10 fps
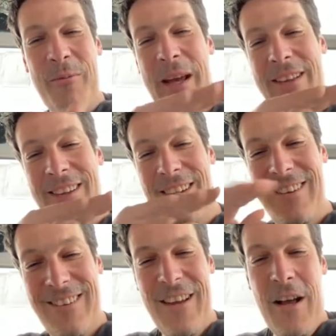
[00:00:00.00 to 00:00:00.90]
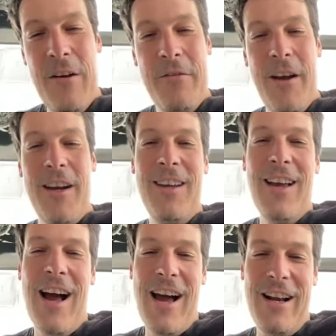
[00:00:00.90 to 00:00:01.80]
maintain a very
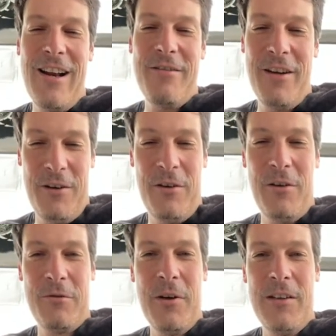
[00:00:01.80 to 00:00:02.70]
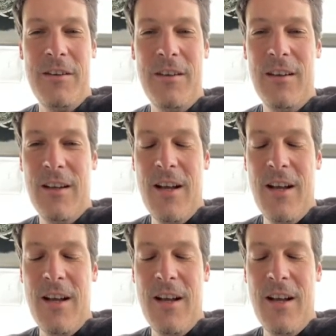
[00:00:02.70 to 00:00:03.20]
high level of, of quality.